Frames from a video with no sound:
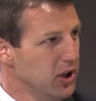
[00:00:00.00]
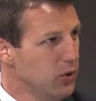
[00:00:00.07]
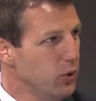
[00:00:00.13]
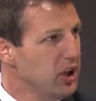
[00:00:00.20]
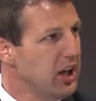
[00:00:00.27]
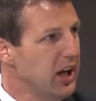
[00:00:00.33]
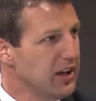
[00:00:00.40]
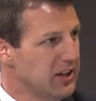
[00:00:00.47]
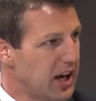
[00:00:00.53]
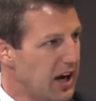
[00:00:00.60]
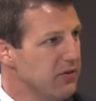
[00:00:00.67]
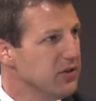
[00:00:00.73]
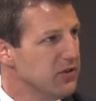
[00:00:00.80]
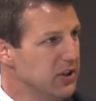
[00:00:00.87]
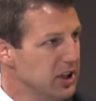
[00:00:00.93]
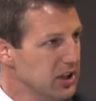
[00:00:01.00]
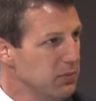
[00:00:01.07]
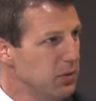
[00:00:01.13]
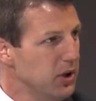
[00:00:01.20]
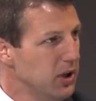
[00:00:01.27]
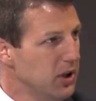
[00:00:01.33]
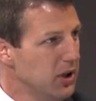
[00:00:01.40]
We can't dive as
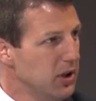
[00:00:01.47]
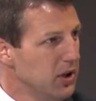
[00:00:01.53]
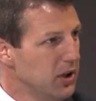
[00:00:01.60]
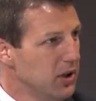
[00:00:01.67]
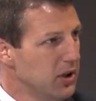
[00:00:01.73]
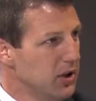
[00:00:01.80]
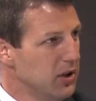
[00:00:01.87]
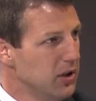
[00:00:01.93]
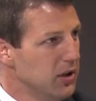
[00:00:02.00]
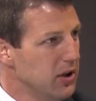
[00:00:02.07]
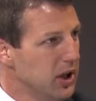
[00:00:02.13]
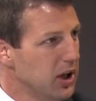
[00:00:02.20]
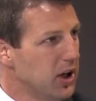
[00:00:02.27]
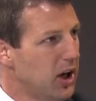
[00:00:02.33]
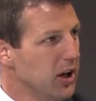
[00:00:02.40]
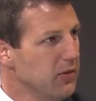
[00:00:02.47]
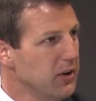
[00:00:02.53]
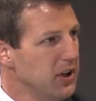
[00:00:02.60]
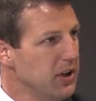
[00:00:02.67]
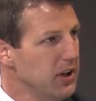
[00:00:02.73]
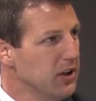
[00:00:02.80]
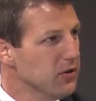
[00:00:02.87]
deep. Right the
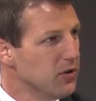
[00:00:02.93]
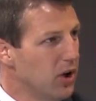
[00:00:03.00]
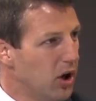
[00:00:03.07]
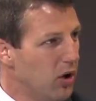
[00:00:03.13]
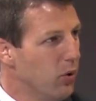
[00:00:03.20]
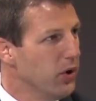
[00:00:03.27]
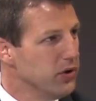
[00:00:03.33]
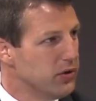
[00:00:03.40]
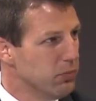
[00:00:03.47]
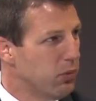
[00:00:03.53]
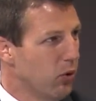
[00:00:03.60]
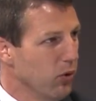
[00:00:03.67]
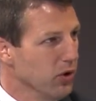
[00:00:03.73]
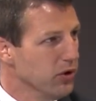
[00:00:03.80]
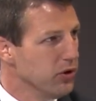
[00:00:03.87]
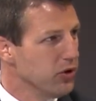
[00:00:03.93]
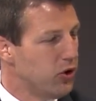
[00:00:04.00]
economy is always important.